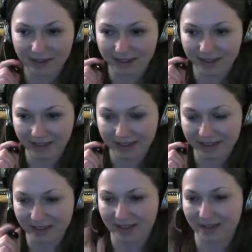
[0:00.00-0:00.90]
yes,
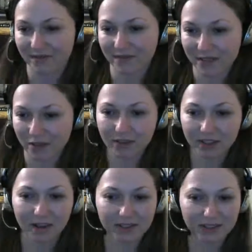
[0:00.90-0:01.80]
soft
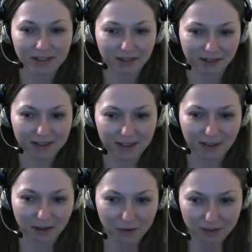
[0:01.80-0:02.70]
consonant
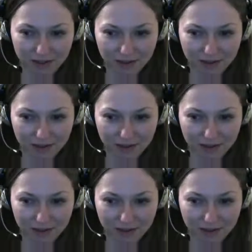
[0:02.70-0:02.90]
sounds